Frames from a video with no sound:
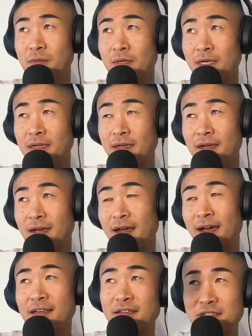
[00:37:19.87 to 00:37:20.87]
but
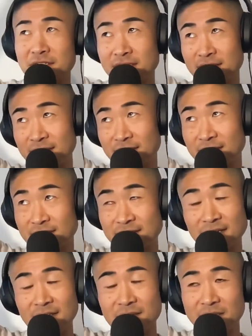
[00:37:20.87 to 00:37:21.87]
I can just
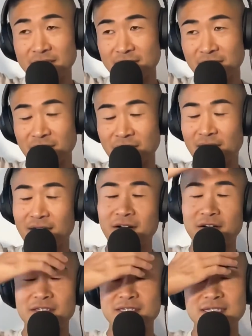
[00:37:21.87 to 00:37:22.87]
say to myself
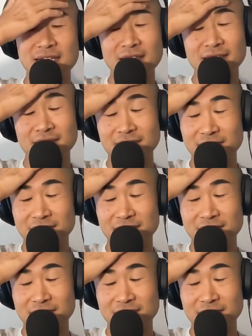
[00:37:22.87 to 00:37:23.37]
or say